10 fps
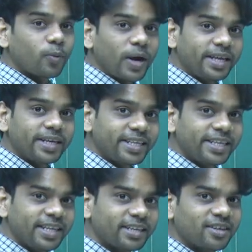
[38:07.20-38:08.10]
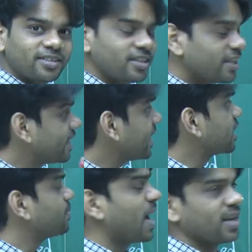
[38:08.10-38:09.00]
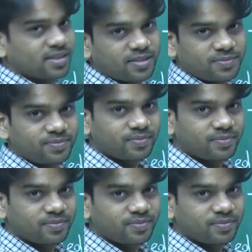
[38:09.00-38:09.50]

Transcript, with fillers: providing any heat energy, it expands